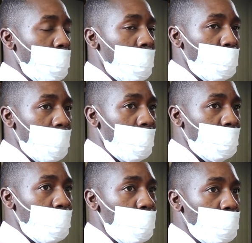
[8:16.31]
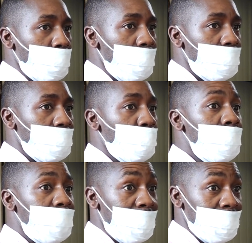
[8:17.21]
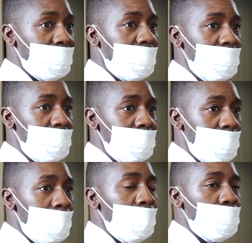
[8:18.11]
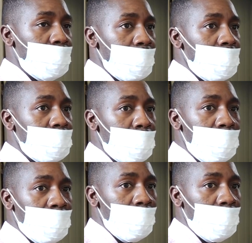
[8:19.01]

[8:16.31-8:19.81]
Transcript: But we have the documents which are in Chinese. We shall examine